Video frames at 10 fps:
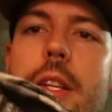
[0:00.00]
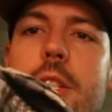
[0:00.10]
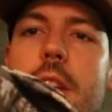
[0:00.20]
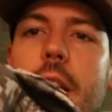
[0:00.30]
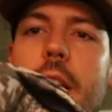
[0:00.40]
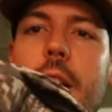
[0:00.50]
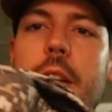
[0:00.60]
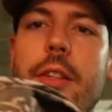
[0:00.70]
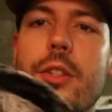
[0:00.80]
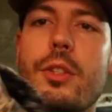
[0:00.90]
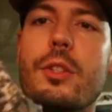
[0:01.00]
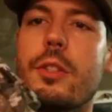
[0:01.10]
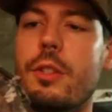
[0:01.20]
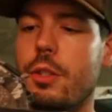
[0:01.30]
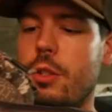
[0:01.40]
Sitka
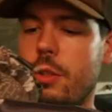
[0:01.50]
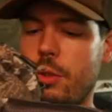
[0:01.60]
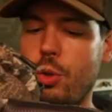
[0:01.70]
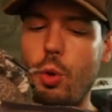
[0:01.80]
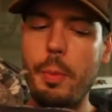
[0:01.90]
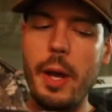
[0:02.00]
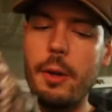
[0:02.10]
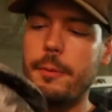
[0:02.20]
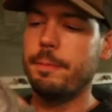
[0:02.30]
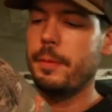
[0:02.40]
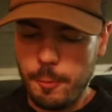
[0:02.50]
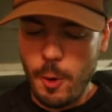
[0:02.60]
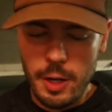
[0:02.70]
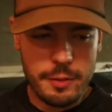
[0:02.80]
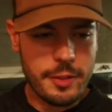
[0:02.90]
tool belt.
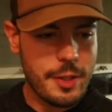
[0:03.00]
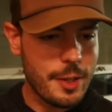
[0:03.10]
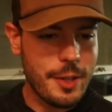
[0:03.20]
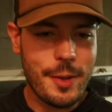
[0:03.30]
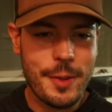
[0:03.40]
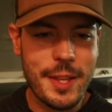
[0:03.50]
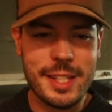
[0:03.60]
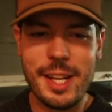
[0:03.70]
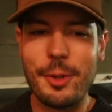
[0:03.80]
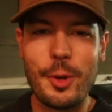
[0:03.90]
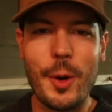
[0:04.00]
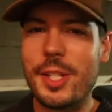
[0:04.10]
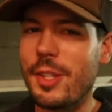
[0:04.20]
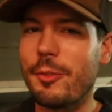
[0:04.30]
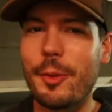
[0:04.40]
One of the things I
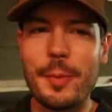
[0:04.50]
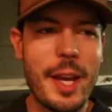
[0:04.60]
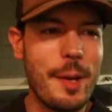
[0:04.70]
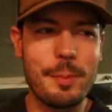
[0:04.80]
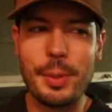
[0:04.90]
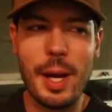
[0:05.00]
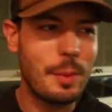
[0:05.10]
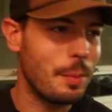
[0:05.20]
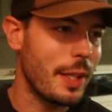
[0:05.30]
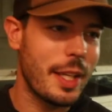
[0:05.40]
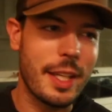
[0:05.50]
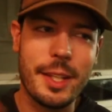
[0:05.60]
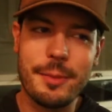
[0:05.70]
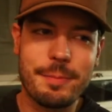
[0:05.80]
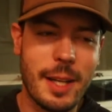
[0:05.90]
requested from them
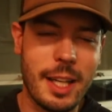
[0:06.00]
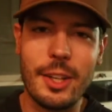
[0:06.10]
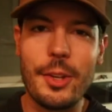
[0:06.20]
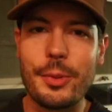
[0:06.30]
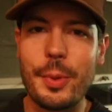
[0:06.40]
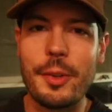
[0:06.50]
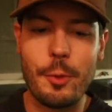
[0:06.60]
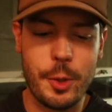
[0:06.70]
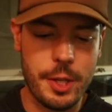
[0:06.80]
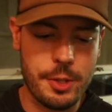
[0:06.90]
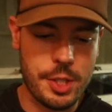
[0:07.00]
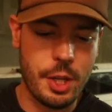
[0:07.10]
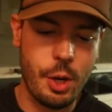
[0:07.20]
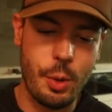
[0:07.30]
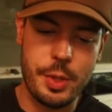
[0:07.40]
probably, I don't know, 3 or 4 years
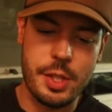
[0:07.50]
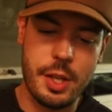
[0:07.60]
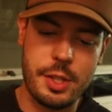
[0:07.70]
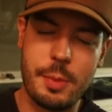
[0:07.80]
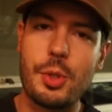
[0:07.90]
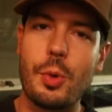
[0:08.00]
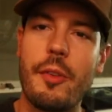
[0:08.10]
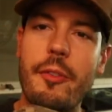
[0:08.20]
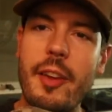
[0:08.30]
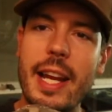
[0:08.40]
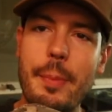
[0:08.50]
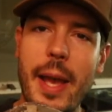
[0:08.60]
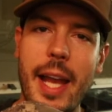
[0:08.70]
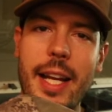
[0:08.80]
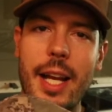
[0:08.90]
ago was some sort of fanny
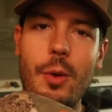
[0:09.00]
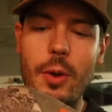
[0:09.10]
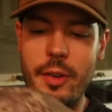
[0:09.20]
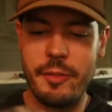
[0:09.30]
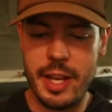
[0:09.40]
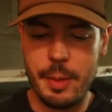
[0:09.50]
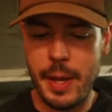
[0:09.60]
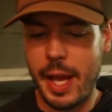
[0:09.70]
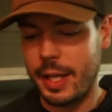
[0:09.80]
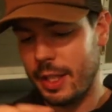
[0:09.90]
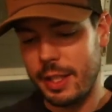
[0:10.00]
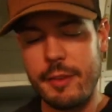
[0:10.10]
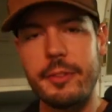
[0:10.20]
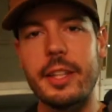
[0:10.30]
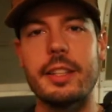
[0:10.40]
pack, high quality fanny pack, and they
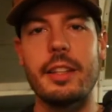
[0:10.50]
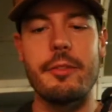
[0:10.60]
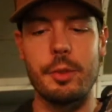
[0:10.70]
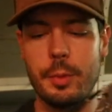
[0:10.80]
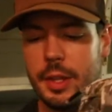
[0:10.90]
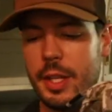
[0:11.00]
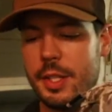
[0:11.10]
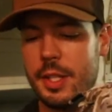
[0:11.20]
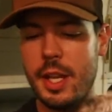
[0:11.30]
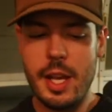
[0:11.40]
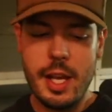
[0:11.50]
definitely delivered with this.